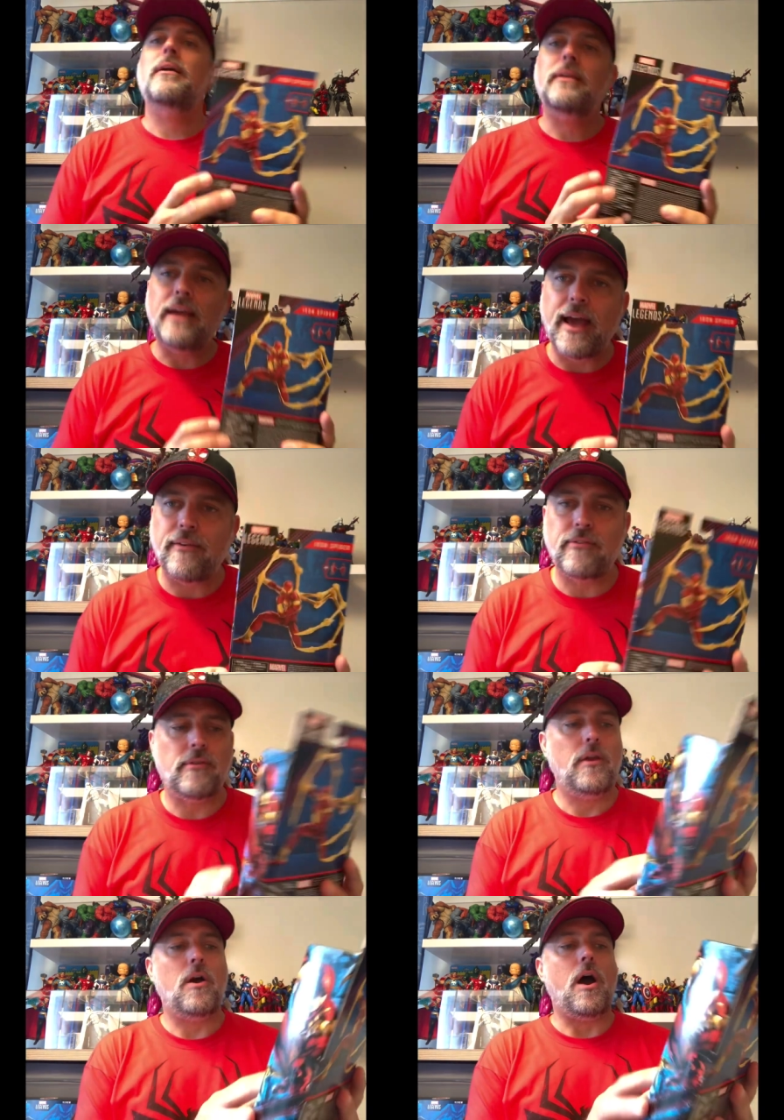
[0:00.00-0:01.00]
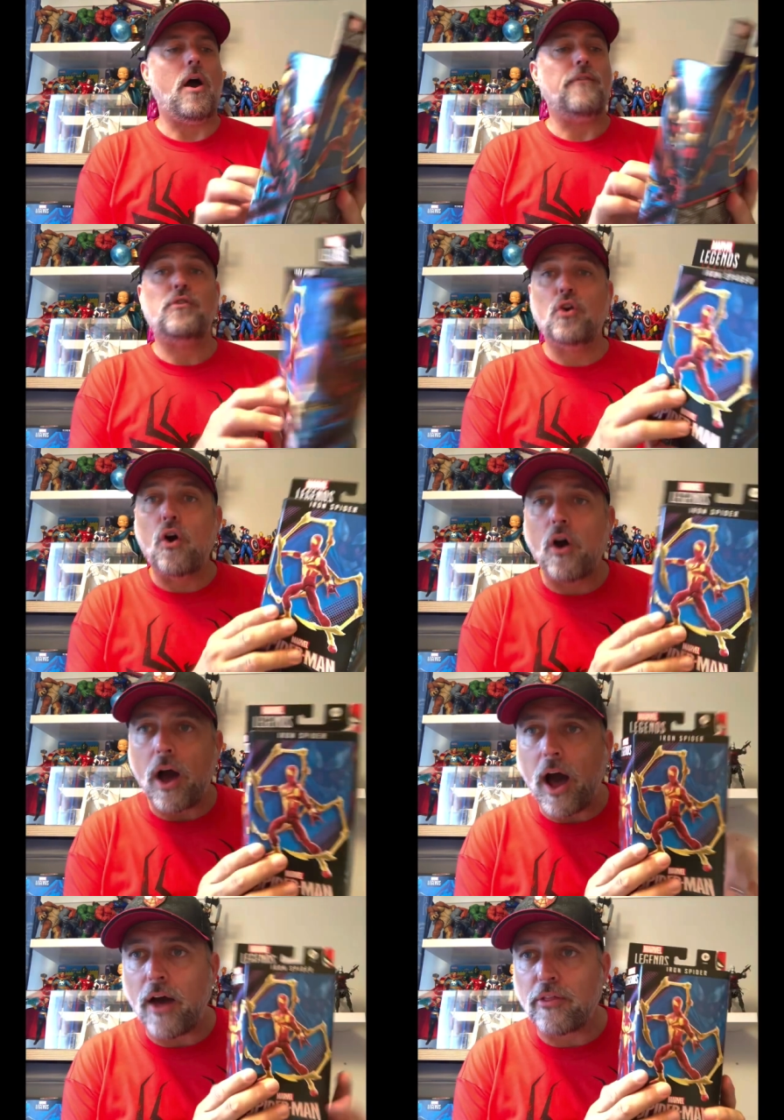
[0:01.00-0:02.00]
Yes, I've got
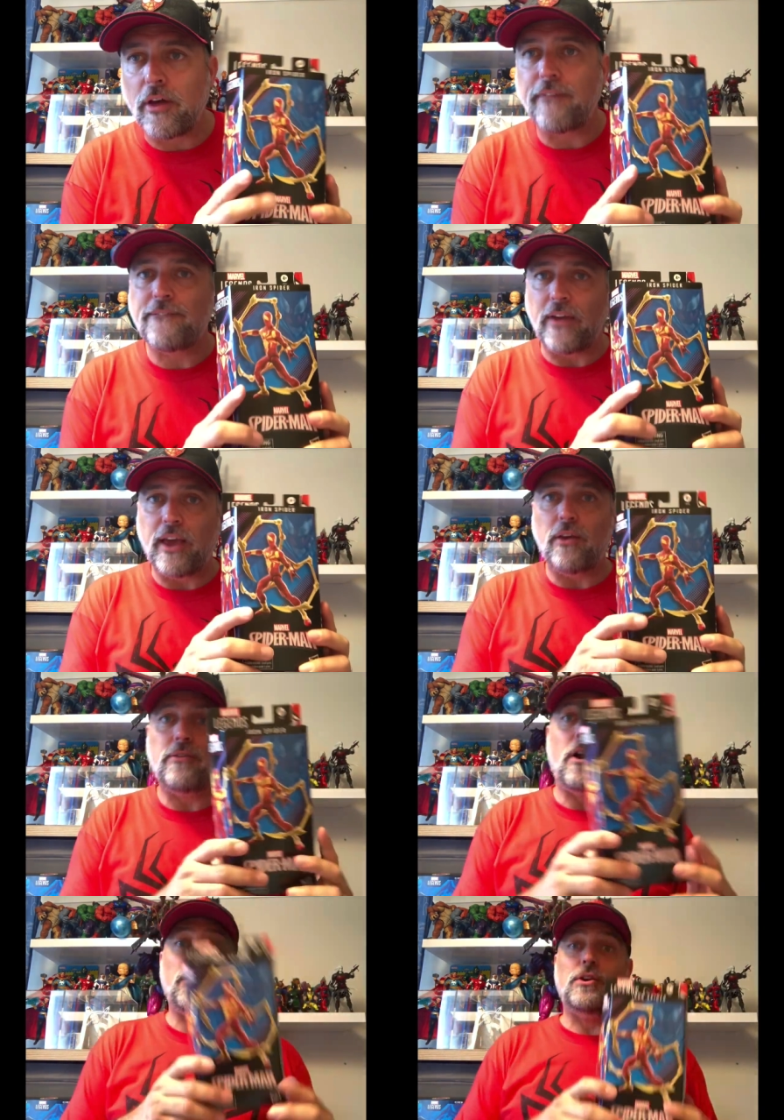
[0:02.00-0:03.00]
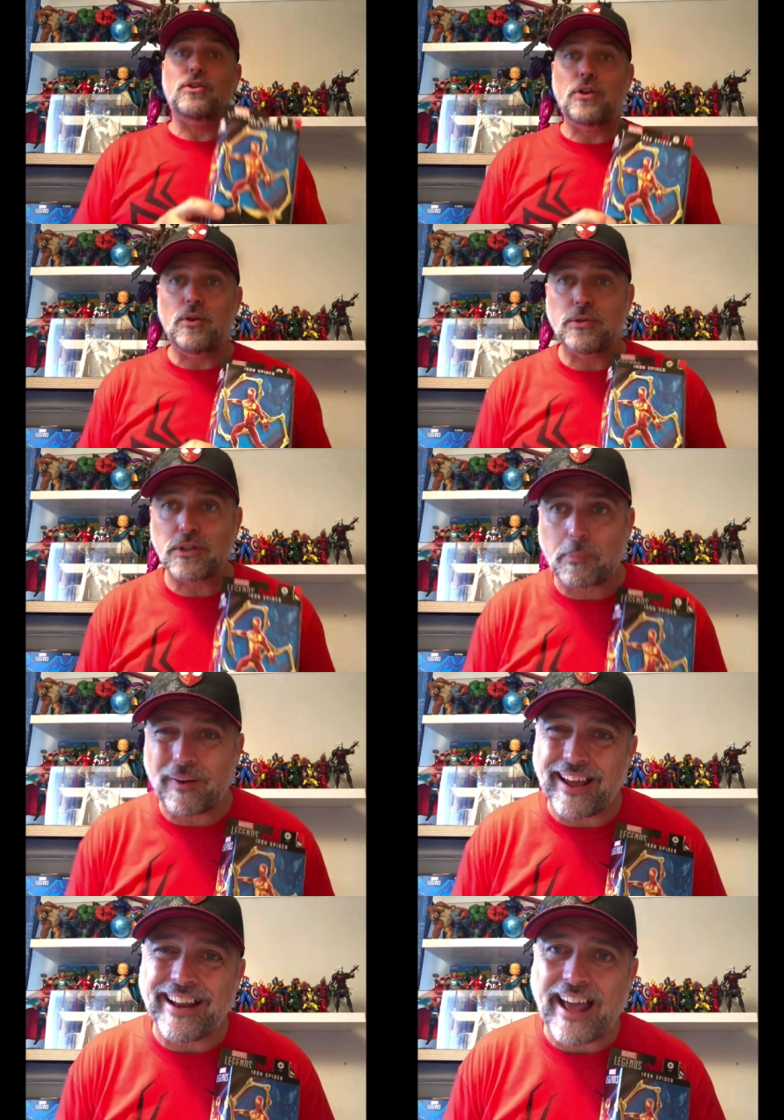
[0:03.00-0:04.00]
other figures that I could use this
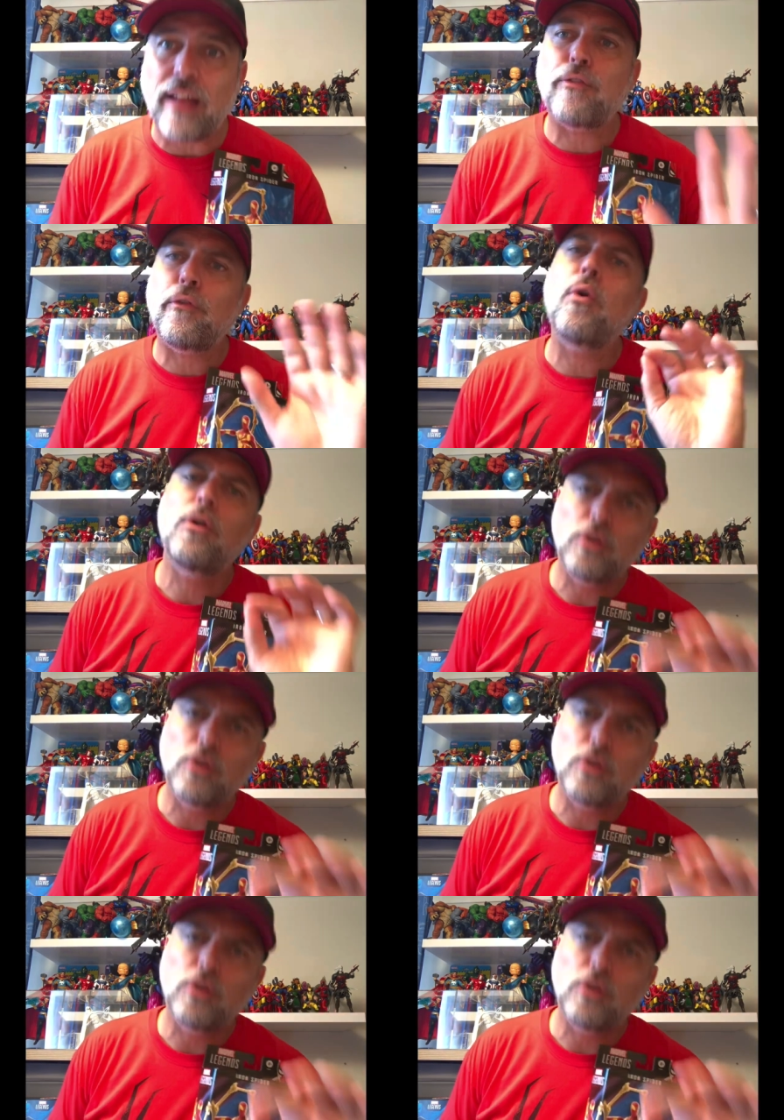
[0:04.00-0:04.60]
splayed hands for,